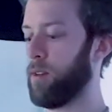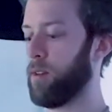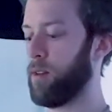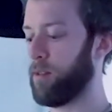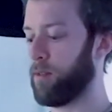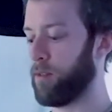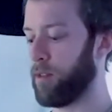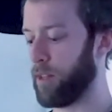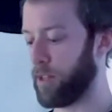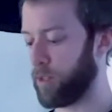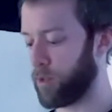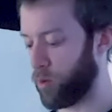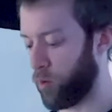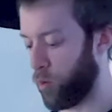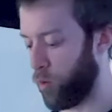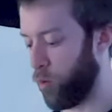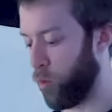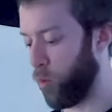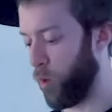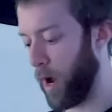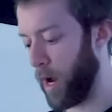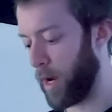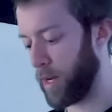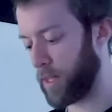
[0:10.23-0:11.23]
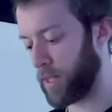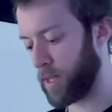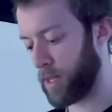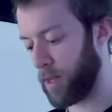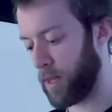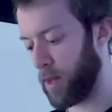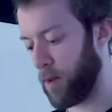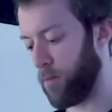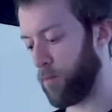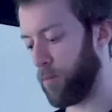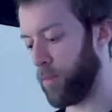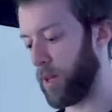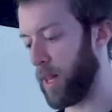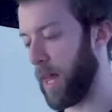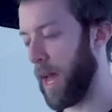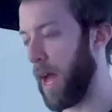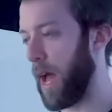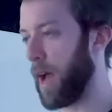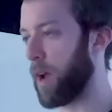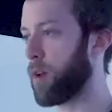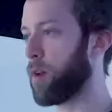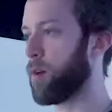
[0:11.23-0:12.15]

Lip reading: this white and black